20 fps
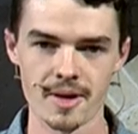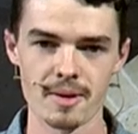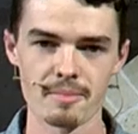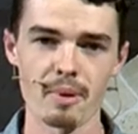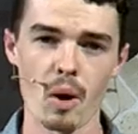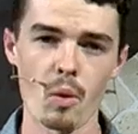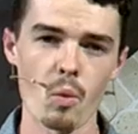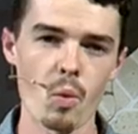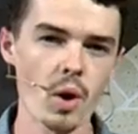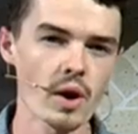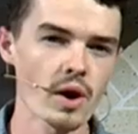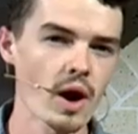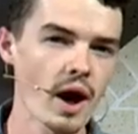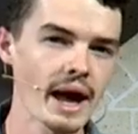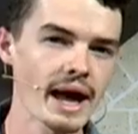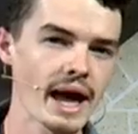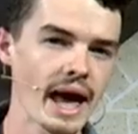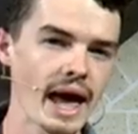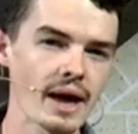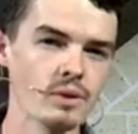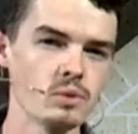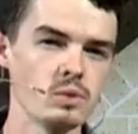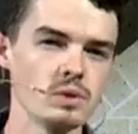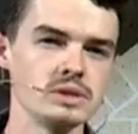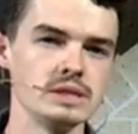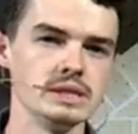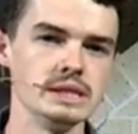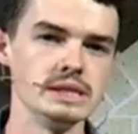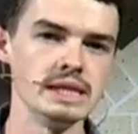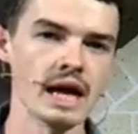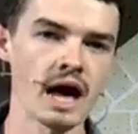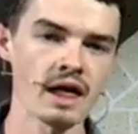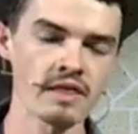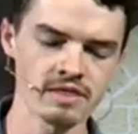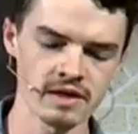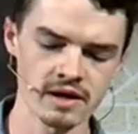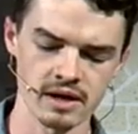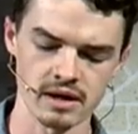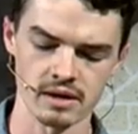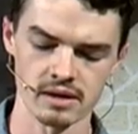But what I had was
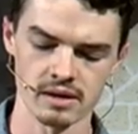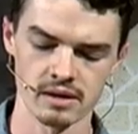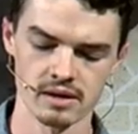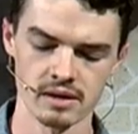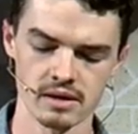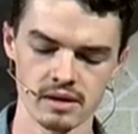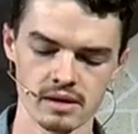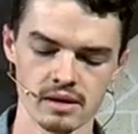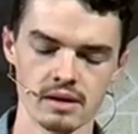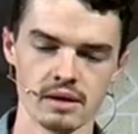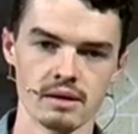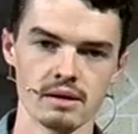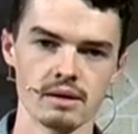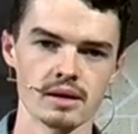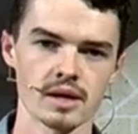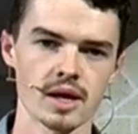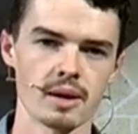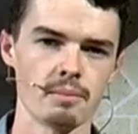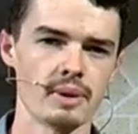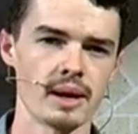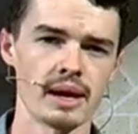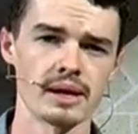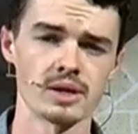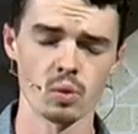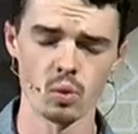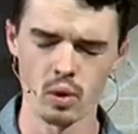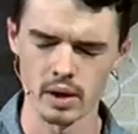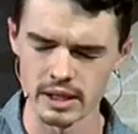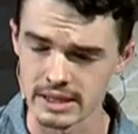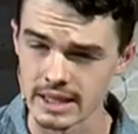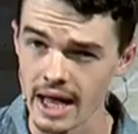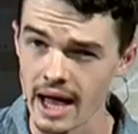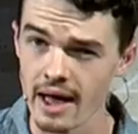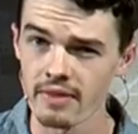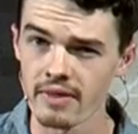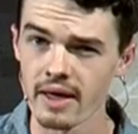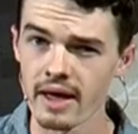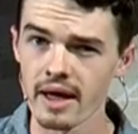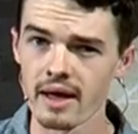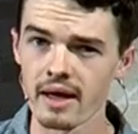nothing compared to what is
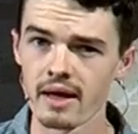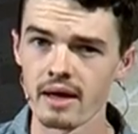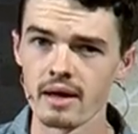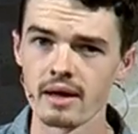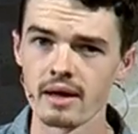out there,